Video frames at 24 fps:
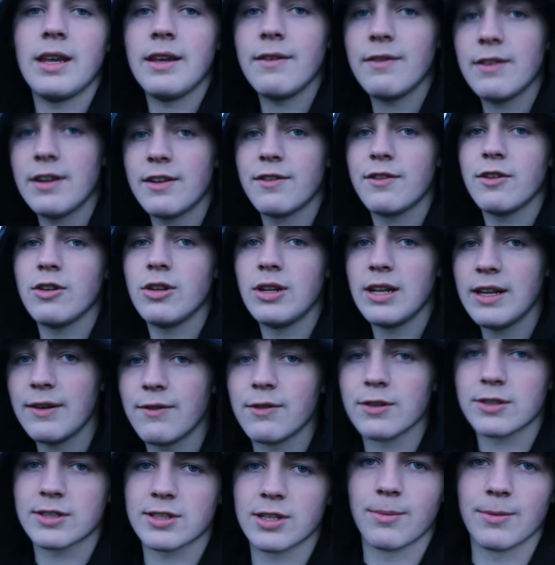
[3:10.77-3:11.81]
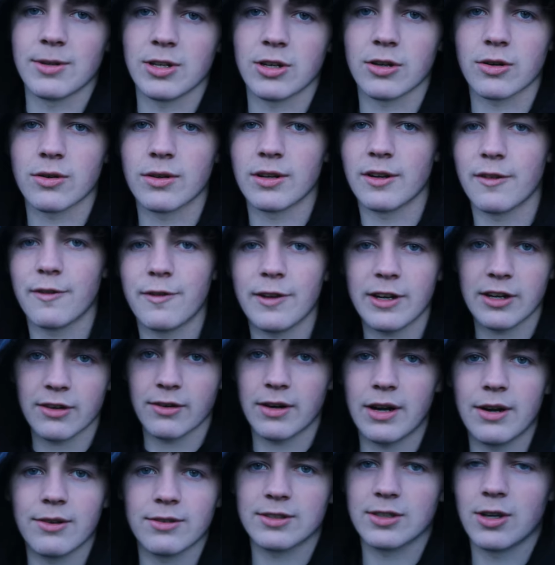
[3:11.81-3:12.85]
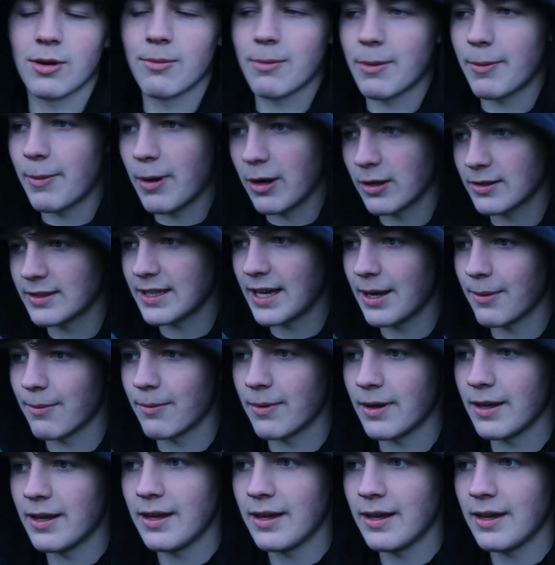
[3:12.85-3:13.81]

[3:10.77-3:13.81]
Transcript: Even if you live with someone, you're going to figure out something about them.